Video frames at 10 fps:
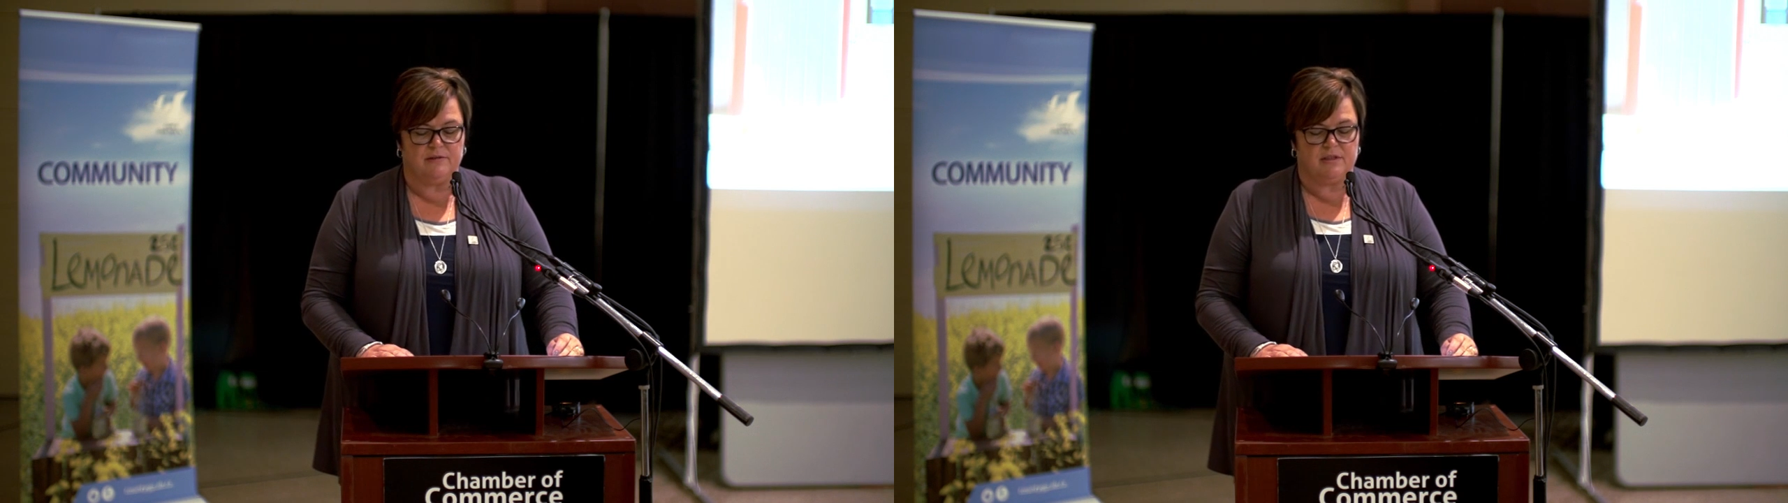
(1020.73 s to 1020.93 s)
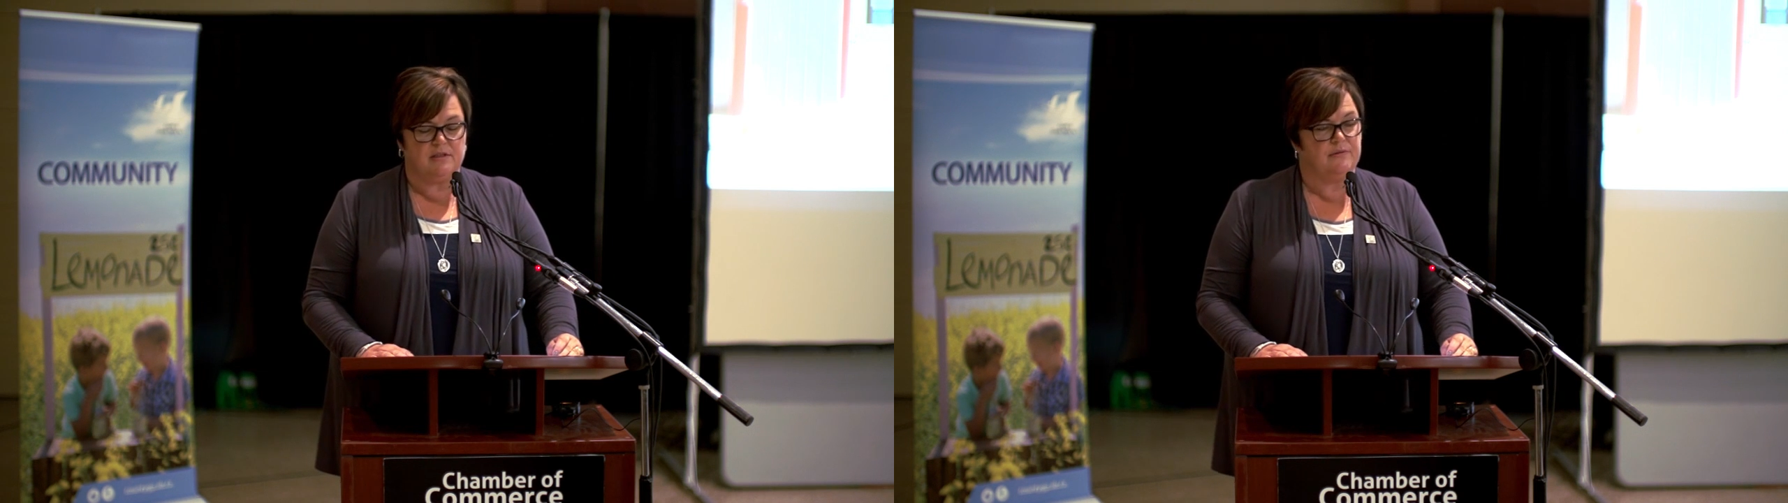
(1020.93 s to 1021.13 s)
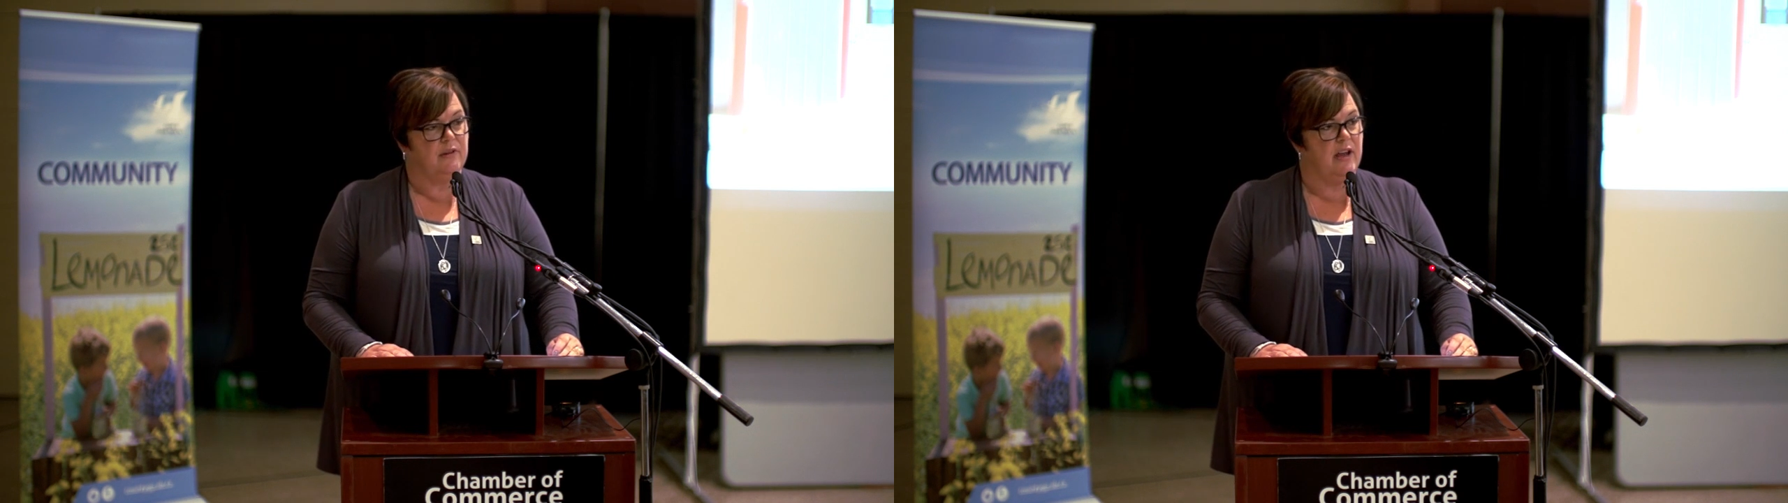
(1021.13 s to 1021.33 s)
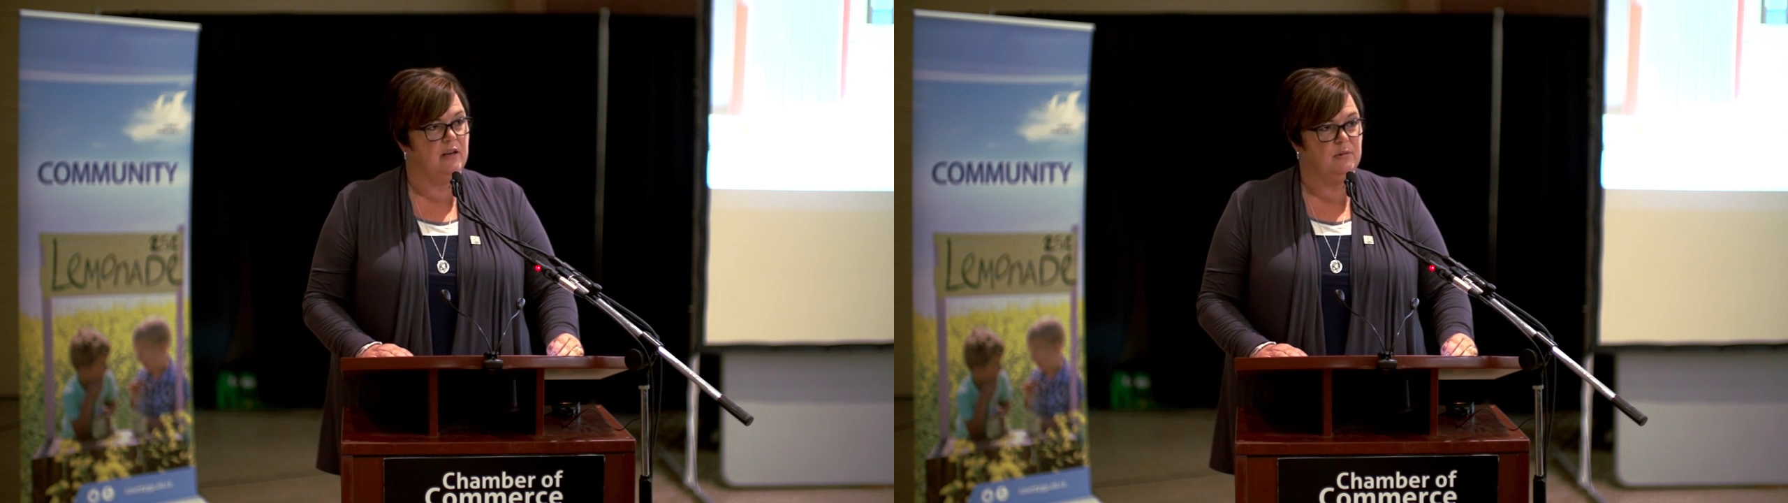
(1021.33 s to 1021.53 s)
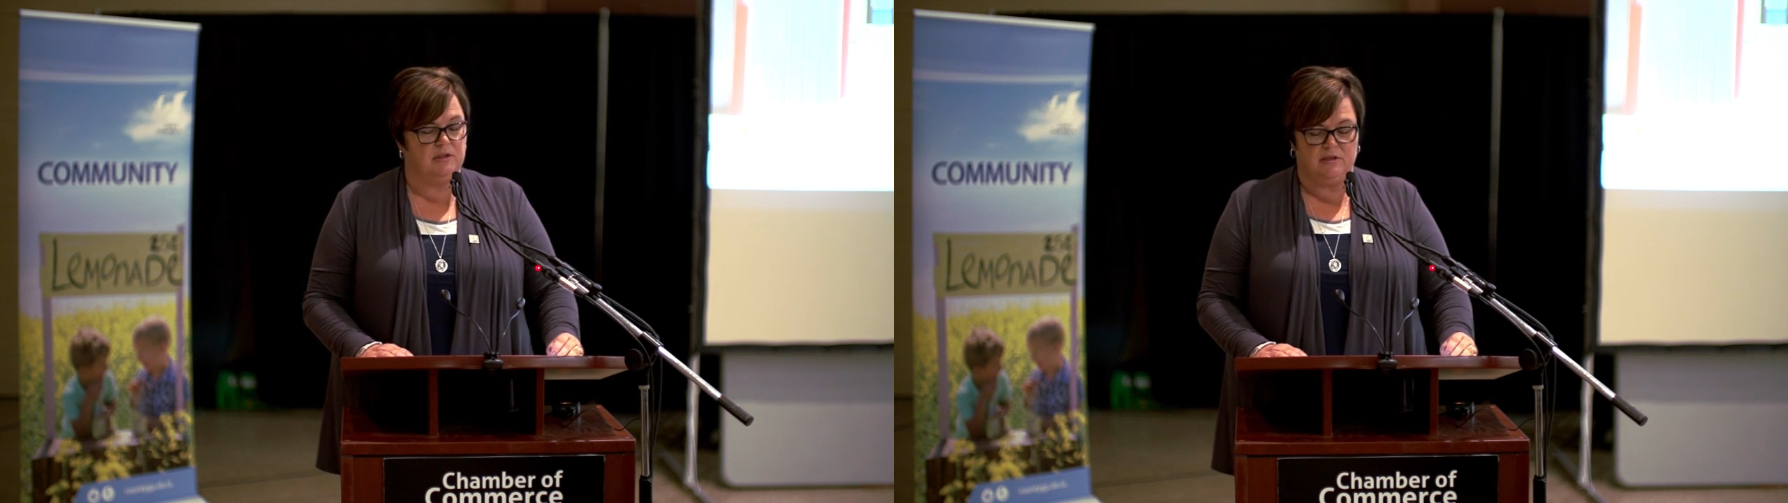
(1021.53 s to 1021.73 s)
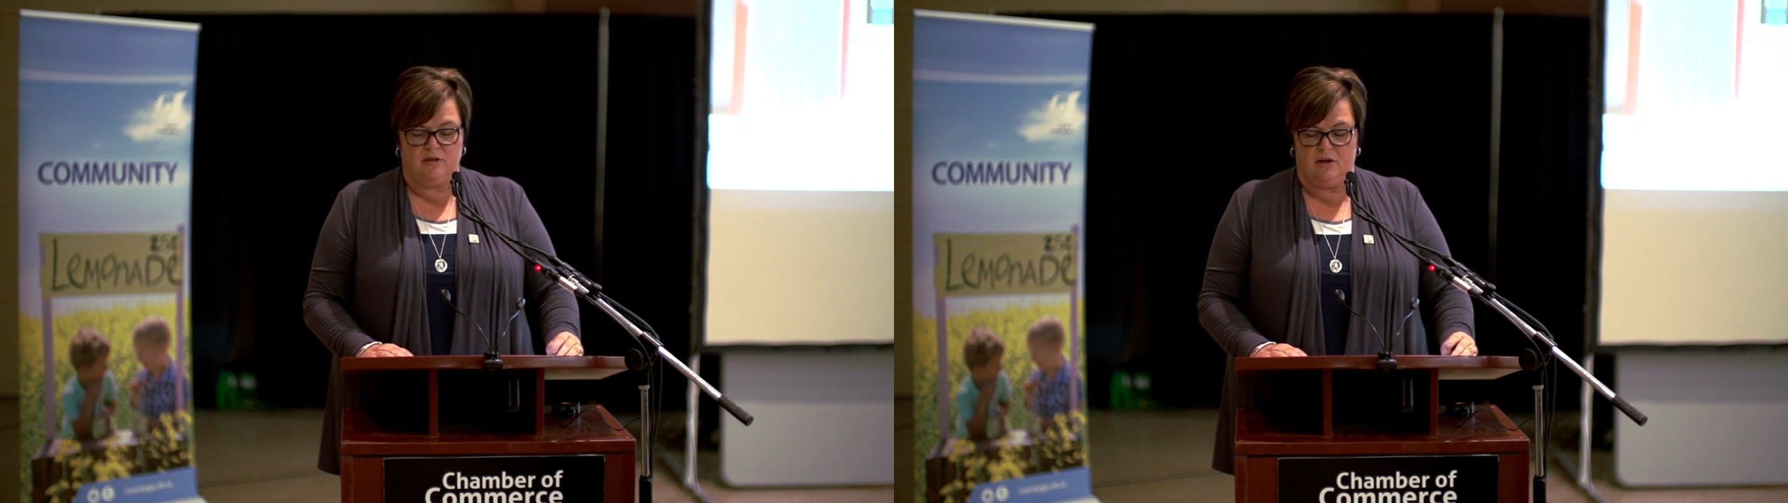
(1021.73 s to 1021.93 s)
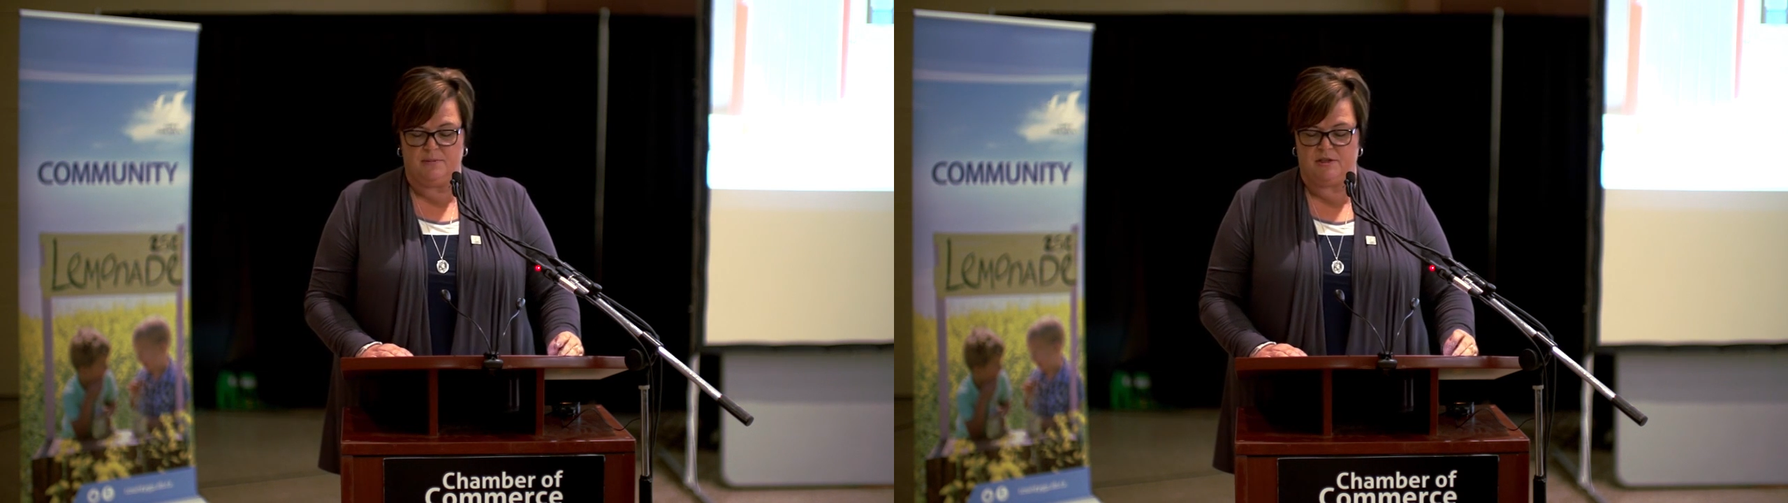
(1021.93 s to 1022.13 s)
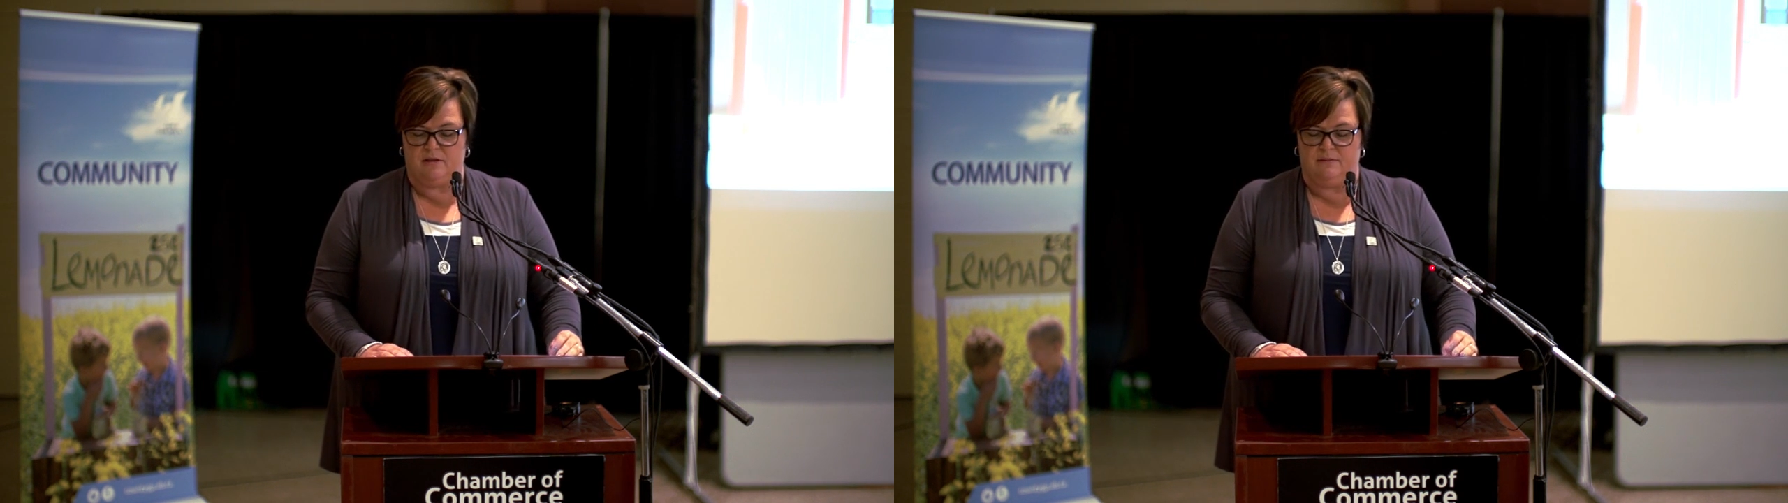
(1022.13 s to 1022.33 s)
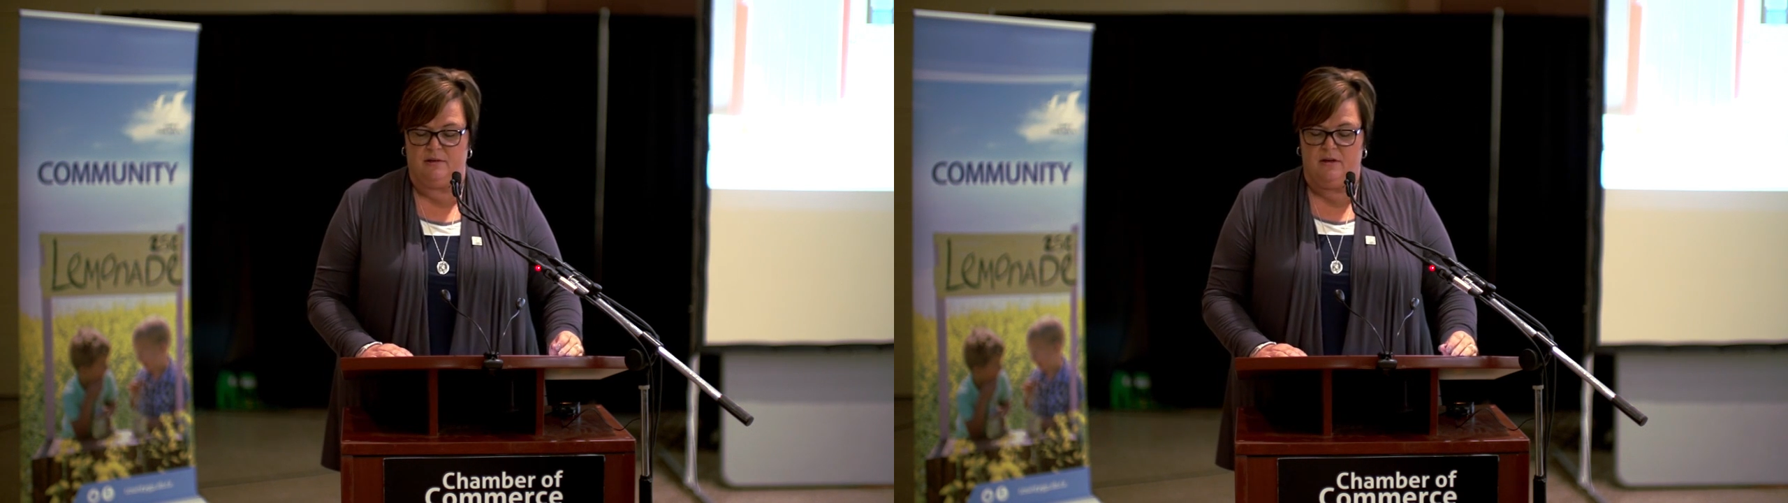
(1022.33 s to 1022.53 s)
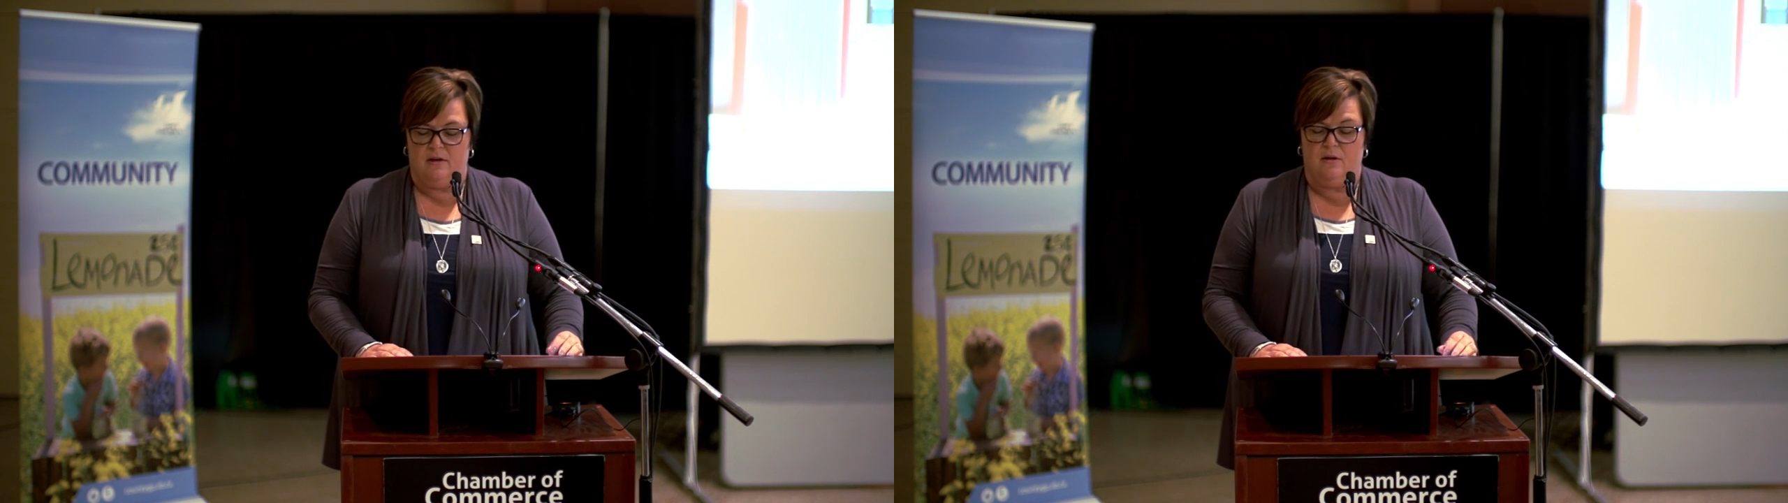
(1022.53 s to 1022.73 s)
services for animal
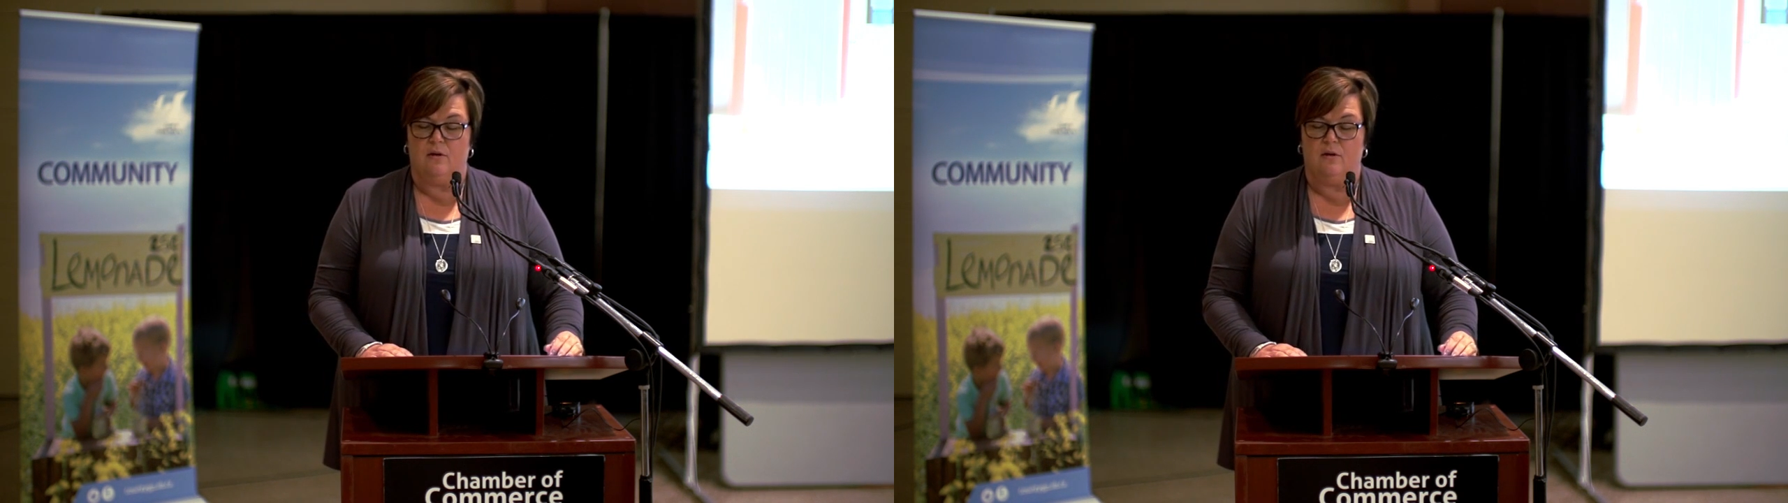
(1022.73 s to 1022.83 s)
adoption